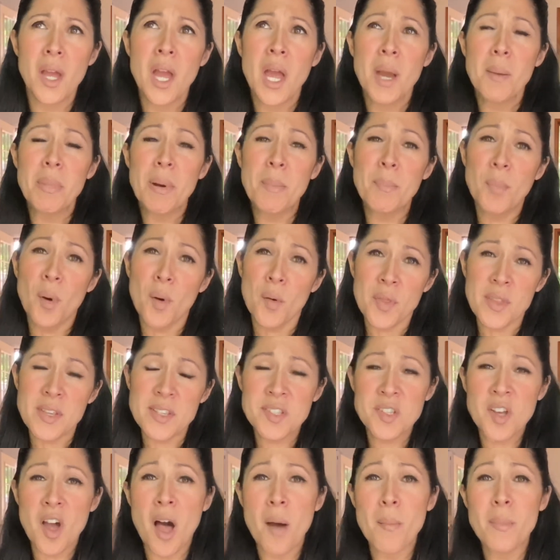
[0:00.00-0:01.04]
But both his
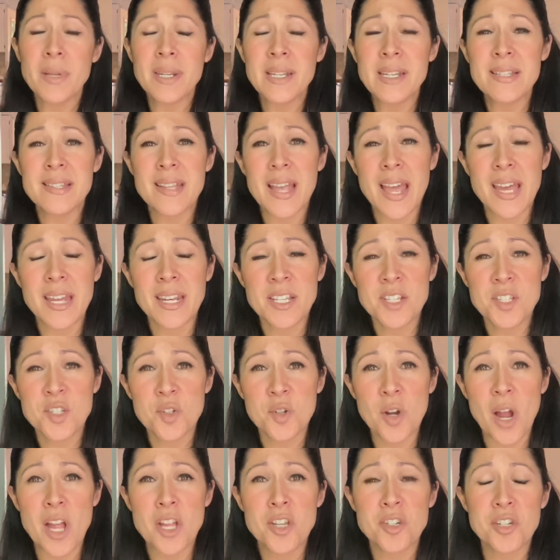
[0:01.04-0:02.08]
comedies and his
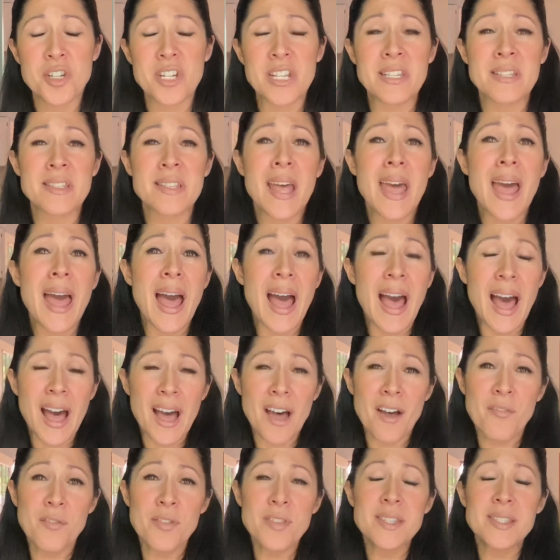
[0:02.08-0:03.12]
tragedies
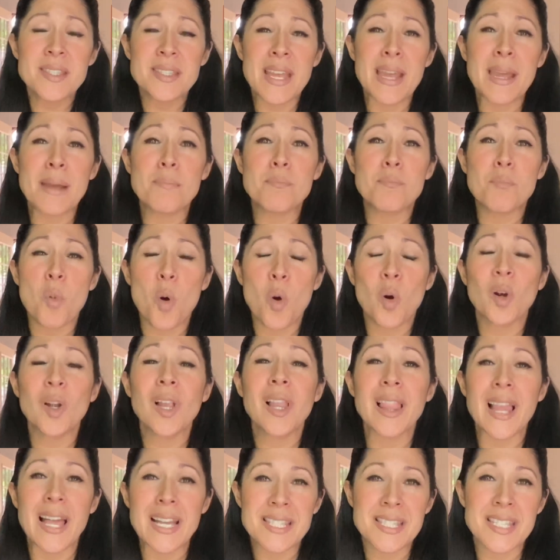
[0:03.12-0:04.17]
have the same moral
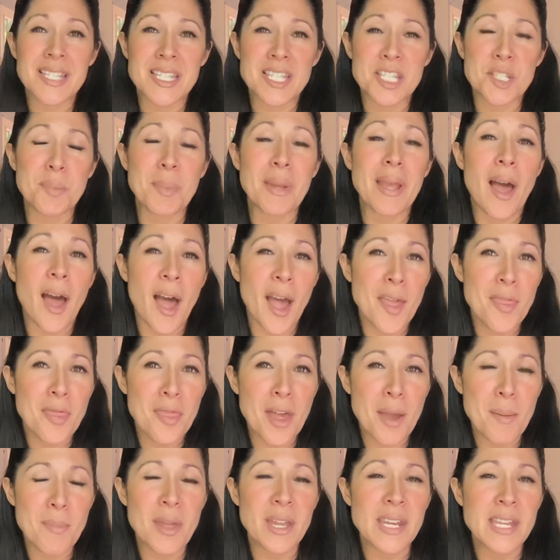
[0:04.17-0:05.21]
lessons behind
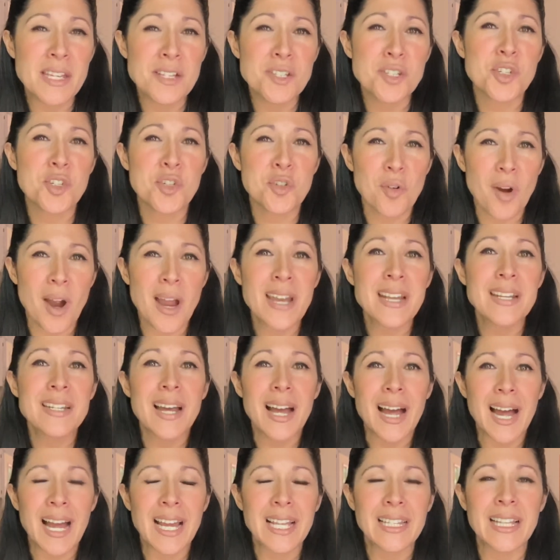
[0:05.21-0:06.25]
them that he's trying to
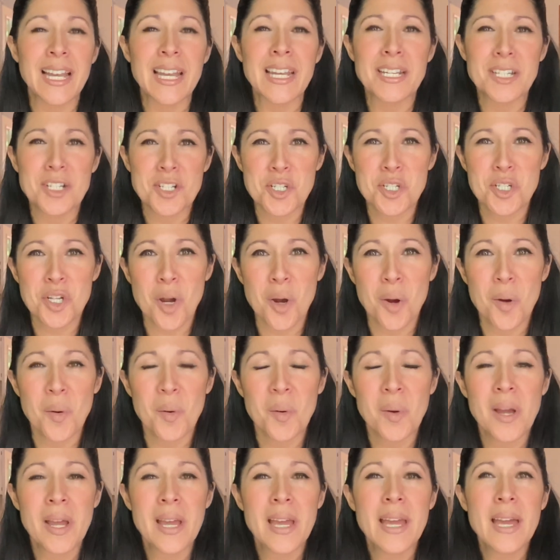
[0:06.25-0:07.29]
highlight and show.
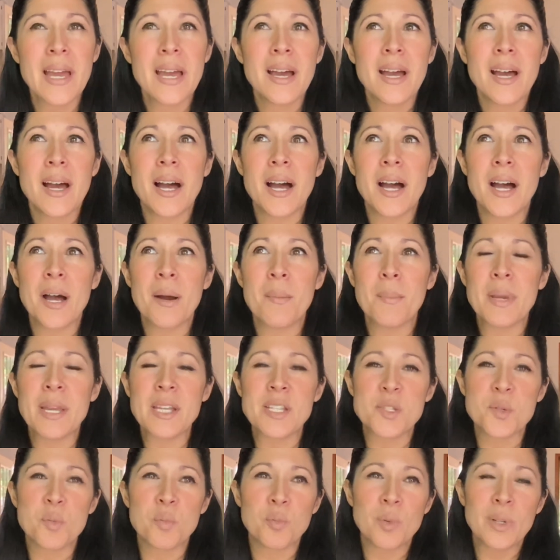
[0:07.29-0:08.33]

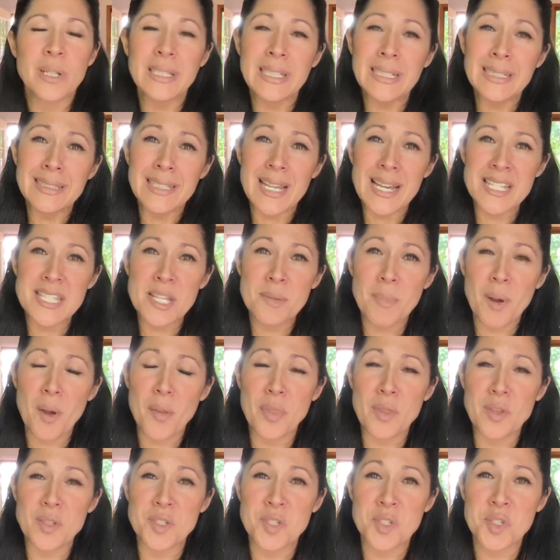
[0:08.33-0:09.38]
It's really less
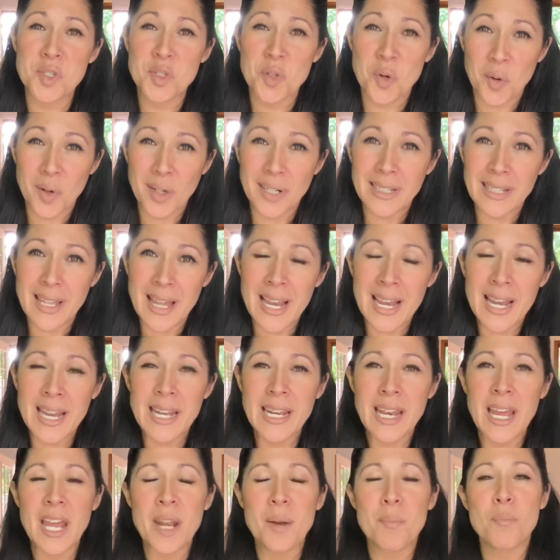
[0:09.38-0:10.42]
about the
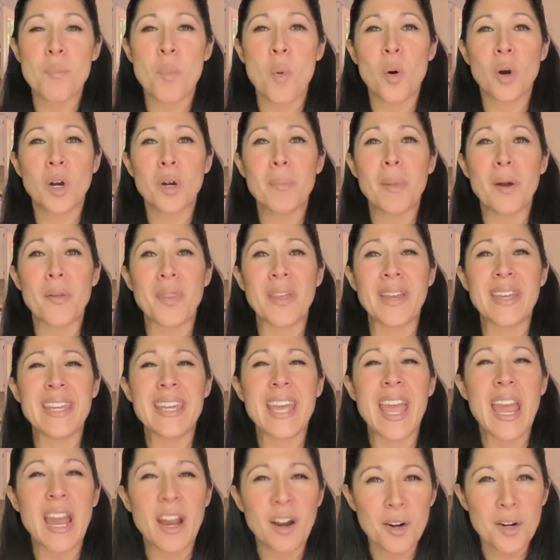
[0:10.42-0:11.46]
storyline and more about the
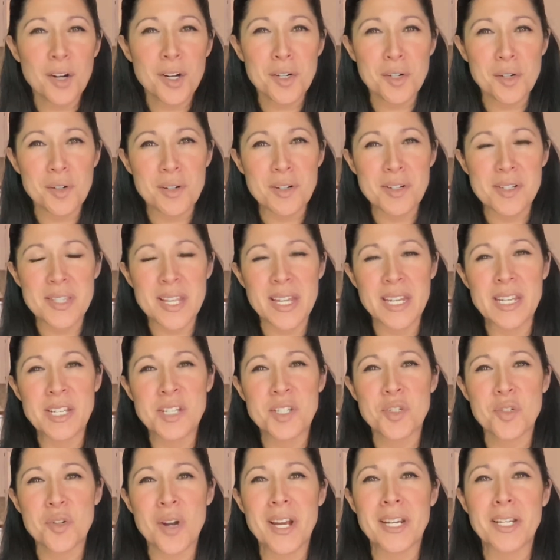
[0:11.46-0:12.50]
characters that
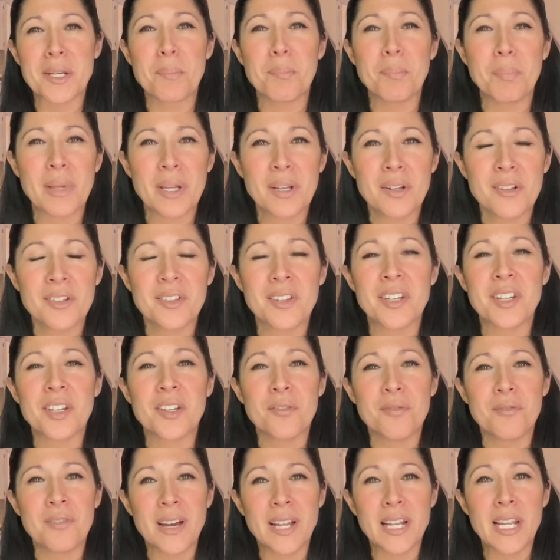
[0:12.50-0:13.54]
he's trying to build and
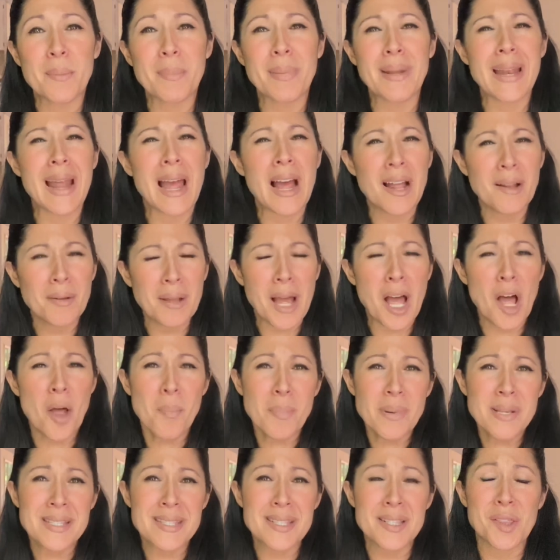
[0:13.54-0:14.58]
develop and help
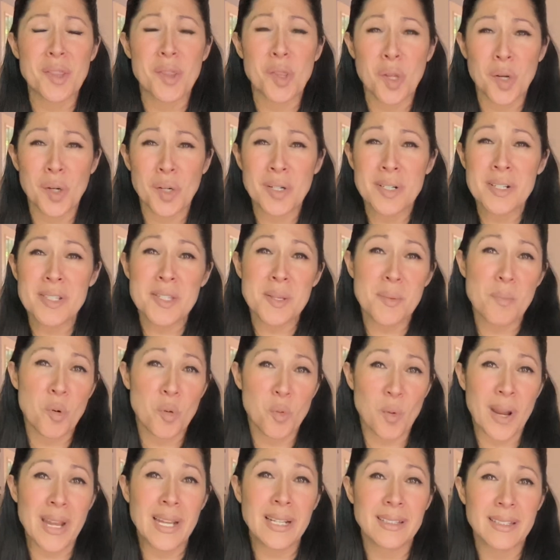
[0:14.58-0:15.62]
us learn some
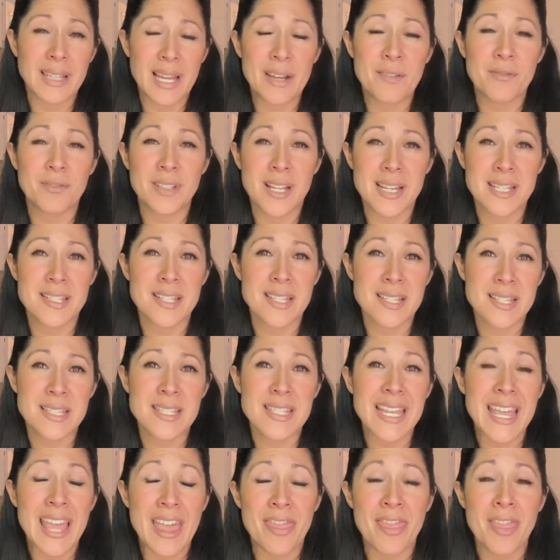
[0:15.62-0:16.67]
great life
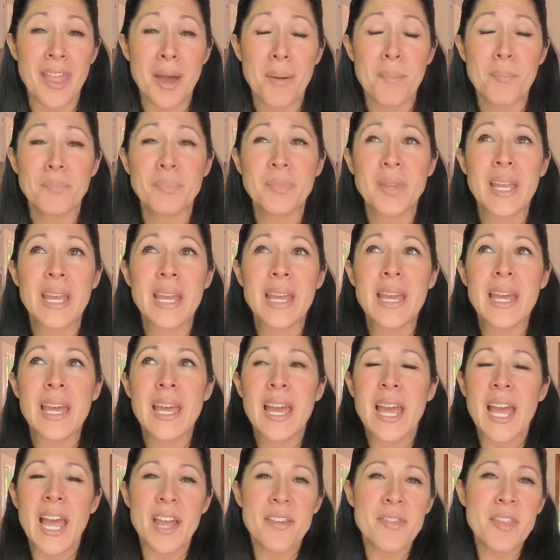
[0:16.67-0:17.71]
lessons in them.
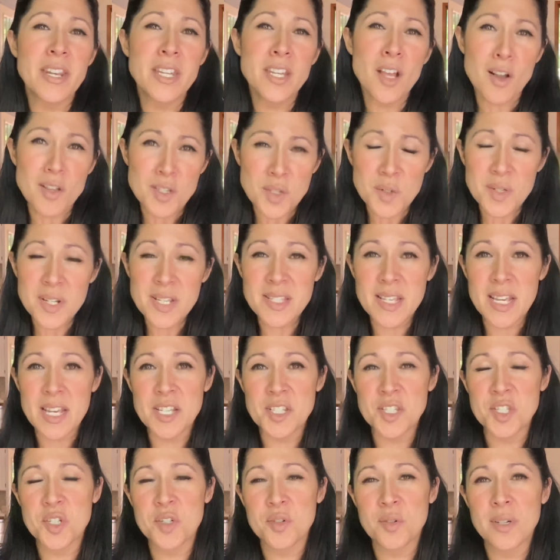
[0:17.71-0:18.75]
And then he also does
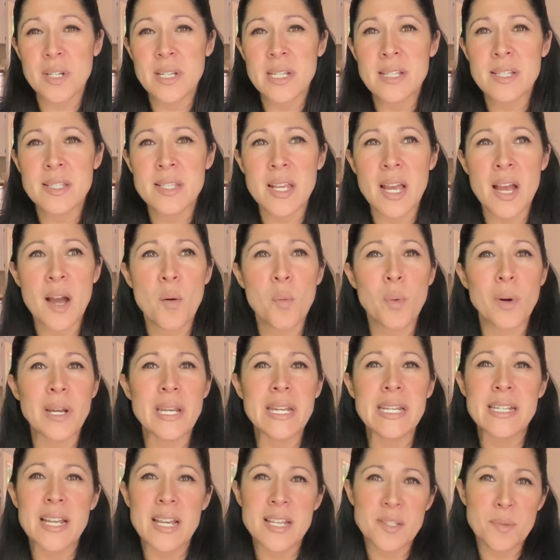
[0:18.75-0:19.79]
histories where
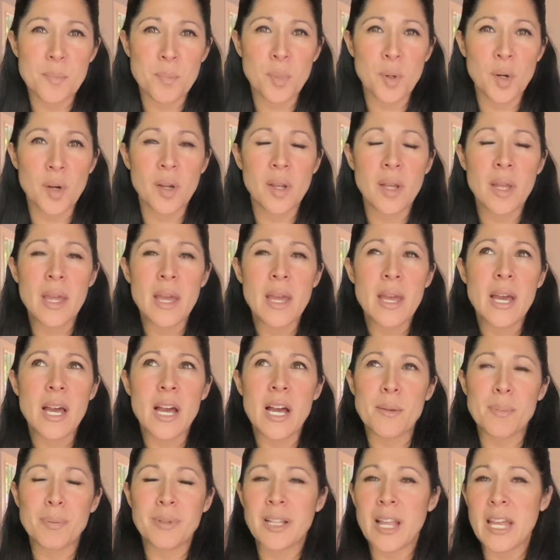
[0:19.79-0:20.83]
he does
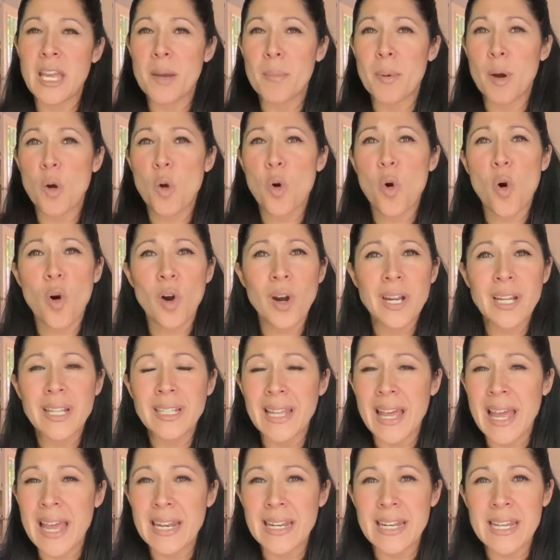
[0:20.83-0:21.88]
a play about
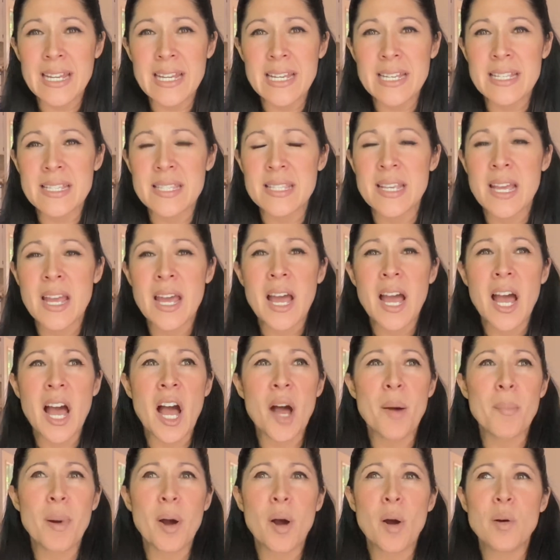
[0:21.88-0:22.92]
Coriolanus,
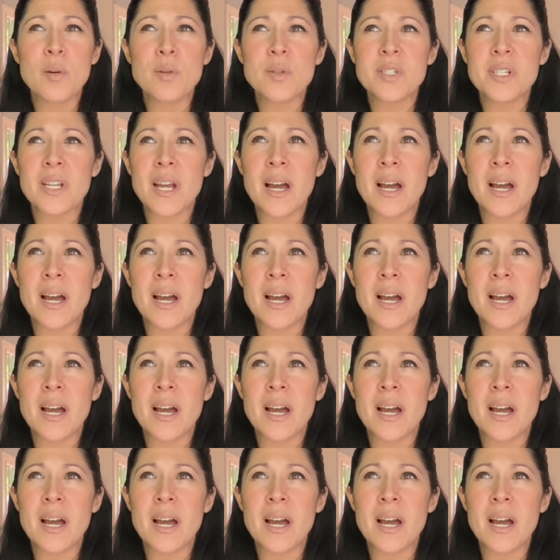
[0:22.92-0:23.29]
about